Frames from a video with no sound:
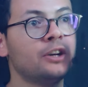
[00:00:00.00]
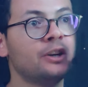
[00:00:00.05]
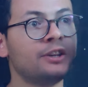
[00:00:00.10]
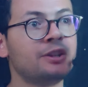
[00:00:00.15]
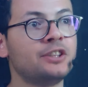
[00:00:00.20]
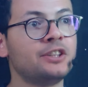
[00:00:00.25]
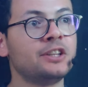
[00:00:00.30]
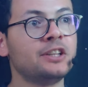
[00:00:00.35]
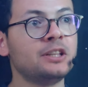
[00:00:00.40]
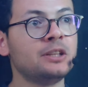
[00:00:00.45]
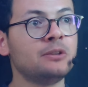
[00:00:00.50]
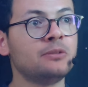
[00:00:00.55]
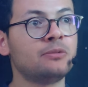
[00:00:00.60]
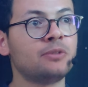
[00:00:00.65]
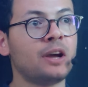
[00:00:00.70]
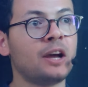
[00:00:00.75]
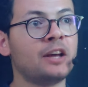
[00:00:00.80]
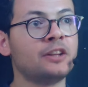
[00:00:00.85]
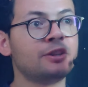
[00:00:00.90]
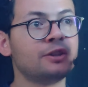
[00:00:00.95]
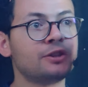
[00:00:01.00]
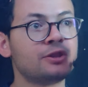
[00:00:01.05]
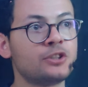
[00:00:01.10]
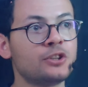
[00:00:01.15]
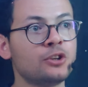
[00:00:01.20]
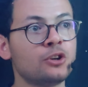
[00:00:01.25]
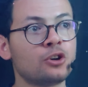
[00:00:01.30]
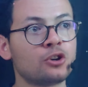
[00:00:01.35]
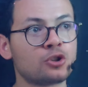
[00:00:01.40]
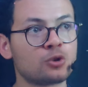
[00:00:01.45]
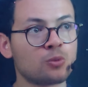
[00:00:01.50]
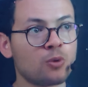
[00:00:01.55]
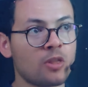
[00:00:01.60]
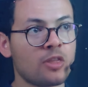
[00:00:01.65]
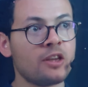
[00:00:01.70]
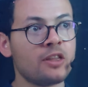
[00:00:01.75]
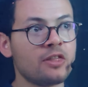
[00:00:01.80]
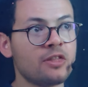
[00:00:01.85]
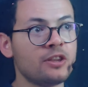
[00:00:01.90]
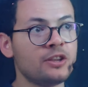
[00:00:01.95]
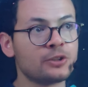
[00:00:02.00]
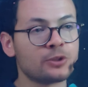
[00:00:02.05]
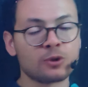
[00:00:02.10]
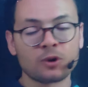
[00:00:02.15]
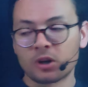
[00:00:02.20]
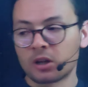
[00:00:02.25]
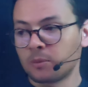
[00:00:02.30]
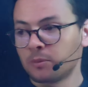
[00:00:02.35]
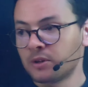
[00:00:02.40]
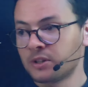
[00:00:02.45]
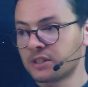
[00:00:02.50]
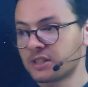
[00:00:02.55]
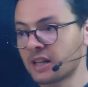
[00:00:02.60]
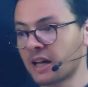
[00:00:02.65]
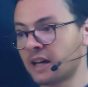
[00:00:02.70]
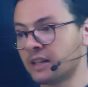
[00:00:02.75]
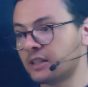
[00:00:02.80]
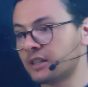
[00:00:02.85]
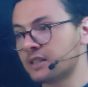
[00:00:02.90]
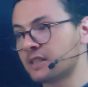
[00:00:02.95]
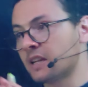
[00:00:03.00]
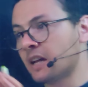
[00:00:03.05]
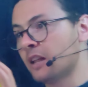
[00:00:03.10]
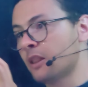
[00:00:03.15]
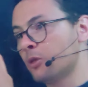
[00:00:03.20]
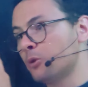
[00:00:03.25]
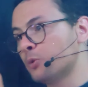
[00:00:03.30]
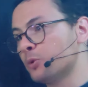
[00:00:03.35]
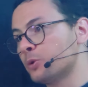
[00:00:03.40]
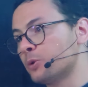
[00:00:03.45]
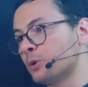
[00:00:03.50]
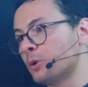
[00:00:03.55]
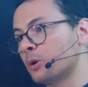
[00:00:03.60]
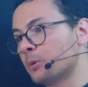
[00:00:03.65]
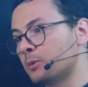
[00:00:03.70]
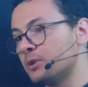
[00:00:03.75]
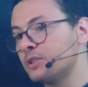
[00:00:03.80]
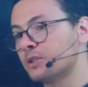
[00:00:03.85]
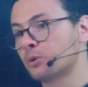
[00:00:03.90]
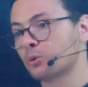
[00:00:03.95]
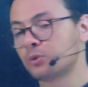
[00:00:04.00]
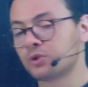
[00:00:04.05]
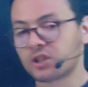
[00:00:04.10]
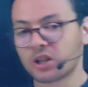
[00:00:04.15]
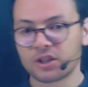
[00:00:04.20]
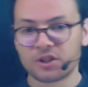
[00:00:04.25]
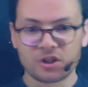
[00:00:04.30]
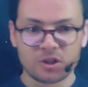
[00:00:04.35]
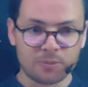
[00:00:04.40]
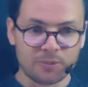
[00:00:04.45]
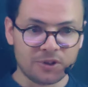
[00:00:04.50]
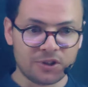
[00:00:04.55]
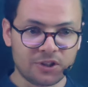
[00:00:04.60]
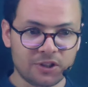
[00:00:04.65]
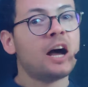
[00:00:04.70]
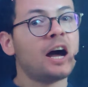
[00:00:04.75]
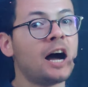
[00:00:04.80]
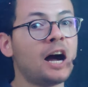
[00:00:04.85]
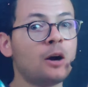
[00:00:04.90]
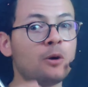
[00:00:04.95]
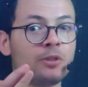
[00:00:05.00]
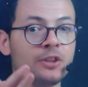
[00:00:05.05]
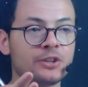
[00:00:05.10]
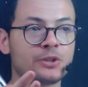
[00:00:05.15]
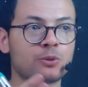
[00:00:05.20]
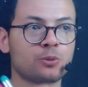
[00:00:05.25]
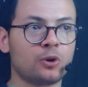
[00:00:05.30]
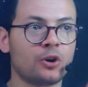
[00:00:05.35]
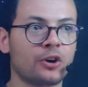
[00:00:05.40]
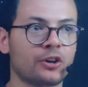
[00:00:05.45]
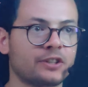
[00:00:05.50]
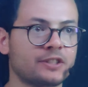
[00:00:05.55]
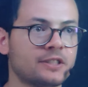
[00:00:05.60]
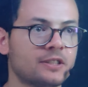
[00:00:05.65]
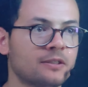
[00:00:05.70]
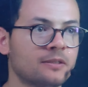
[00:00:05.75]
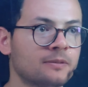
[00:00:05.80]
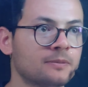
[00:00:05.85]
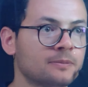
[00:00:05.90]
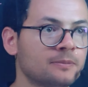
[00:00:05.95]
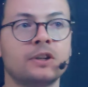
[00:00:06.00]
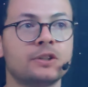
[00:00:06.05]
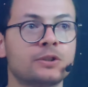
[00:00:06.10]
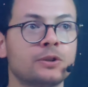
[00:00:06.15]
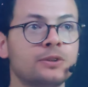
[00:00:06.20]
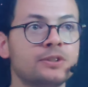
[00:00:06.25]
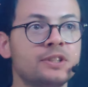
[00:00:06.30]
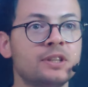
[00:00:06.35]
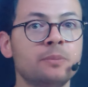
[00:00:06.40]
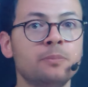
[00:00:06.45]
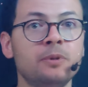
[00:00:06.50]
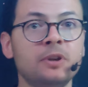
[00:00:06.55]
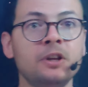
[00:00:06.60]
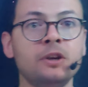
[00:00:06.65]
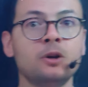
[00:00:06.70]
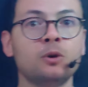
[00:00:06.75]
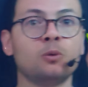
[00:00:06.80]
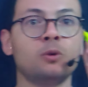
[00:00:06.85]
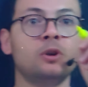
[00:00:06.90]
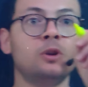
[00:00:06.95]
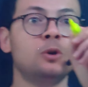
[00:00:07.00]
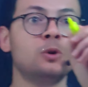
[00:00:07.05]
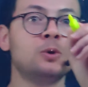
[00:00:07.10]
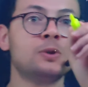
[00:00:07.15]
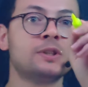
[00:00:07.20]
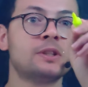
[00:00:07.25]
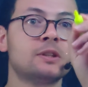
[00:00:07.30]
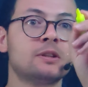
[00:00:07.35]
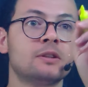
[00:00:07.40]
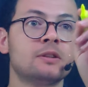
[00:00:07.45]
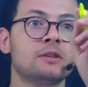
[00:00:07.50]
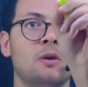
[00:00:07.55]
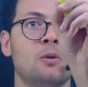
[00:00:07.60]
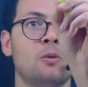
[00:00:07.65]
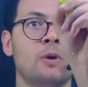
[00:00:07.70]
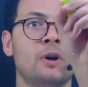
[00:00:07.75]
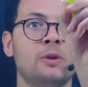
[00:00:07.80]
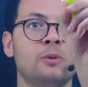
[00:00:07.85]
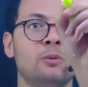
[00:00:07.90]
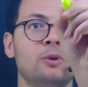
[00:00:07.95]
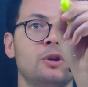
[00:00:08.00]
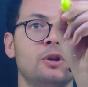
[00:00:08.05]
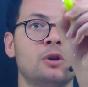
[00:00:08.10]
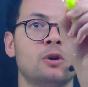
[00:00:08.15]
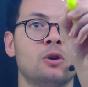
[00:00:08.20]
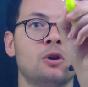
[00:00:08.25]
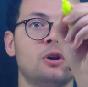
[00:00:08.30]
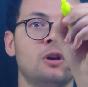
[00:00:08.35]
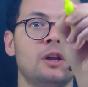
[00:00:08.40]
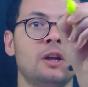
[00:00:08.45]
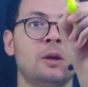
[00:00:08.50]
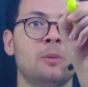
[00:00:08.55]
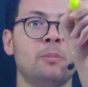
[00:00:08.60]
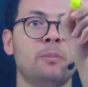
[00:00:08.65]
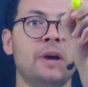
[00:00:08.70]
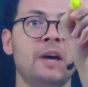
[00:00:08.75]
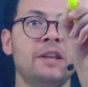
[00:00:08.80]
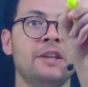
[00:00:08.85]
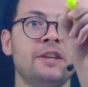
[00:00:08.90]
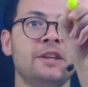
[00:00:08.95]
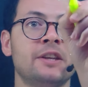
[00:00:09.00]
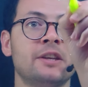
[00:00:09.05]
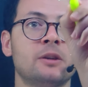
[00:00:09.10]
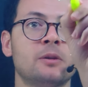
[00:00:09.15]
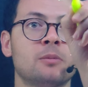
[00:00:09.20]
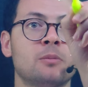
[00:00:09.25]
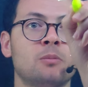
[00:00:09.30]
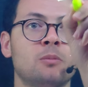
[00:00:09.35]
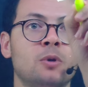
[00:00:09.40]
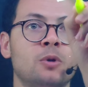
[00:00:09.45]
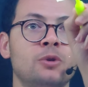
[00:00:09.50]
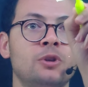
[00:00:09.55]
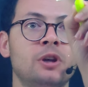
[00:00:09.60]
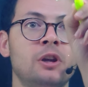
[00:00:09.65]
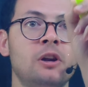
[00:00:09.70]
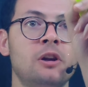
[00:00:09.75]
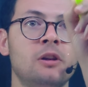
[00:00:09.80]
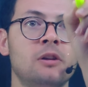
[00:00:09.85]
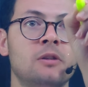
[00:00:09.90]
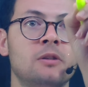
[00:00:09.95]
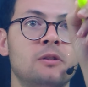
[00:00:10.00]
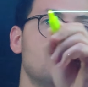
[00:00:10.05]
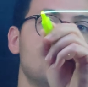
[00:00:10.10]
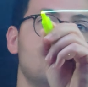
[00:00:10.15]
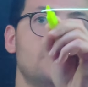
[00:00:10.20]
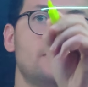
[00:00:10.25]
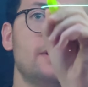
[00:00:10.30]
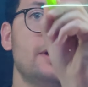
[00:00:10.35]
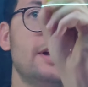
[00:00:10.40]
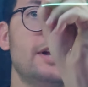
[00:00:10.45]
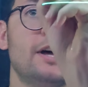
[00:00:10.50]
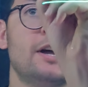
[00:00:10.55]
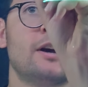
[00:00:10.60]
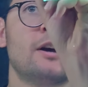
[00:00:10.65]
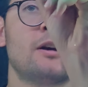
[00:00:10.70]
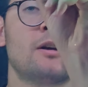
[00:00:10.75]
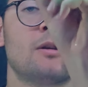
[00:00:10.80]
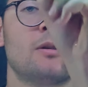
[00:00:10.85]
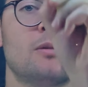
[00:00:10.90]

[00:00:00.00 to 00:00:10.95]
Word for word: retrieve and search within these documents and send those documents to ChatGPT. How this works? So simply we'll use what we call embedding model. There are